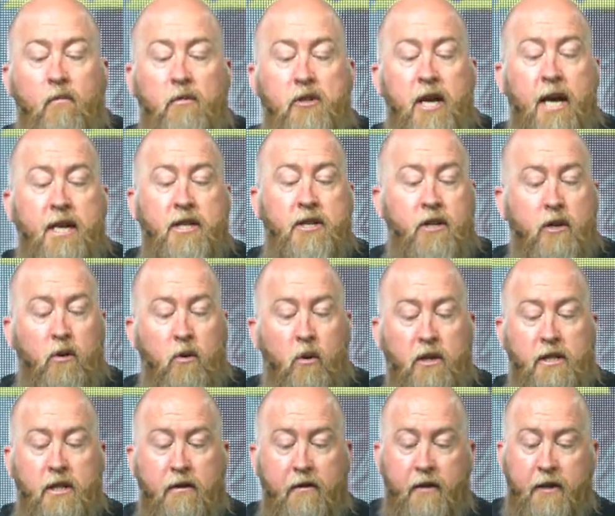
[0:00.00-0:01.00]
from changing the
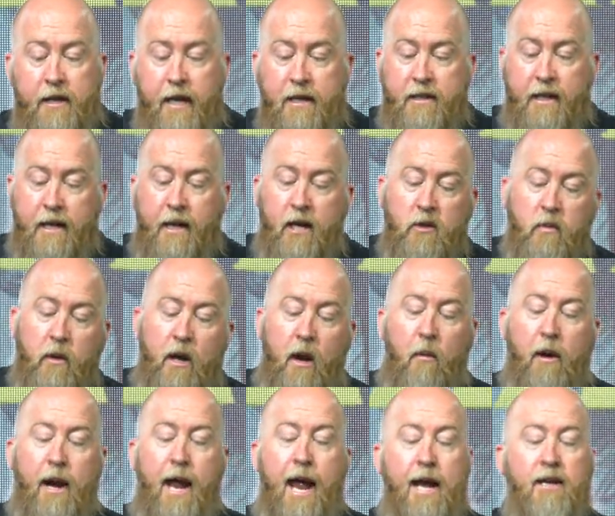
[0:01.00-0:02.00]
course of your destiny. Here's
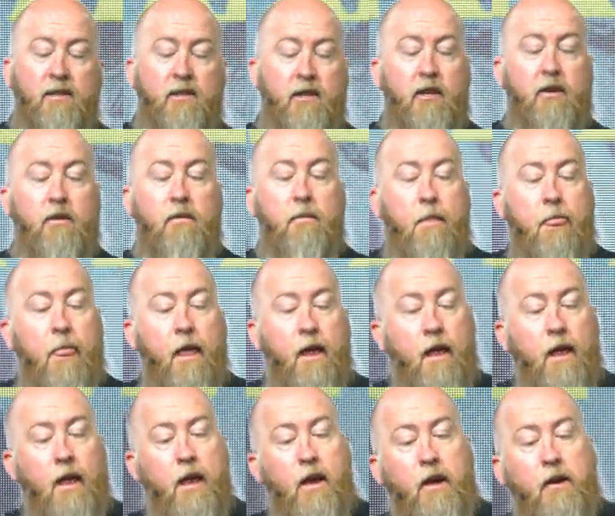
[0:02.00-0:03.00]
what I want to ask you
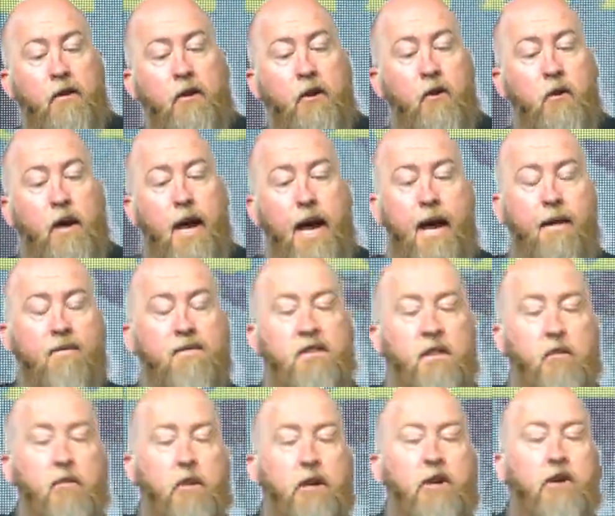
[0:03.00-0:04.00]
Do you
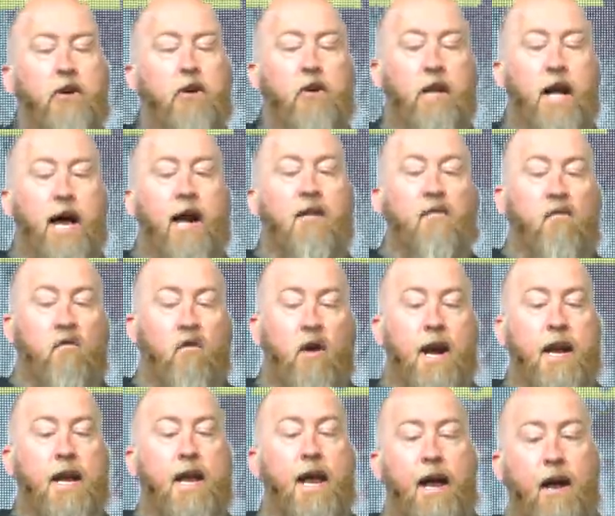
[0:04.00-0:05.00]
have someone in your life
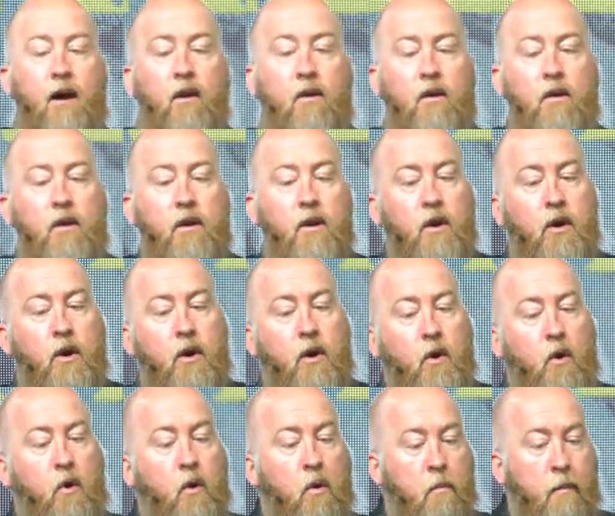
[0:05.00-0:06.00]
right now
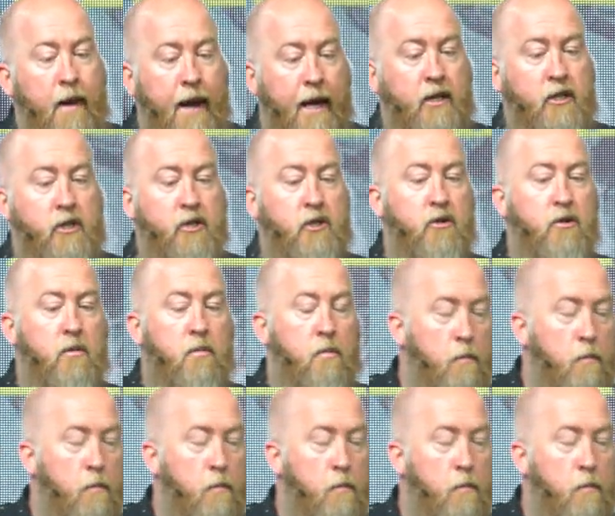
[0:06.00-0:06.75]
who makes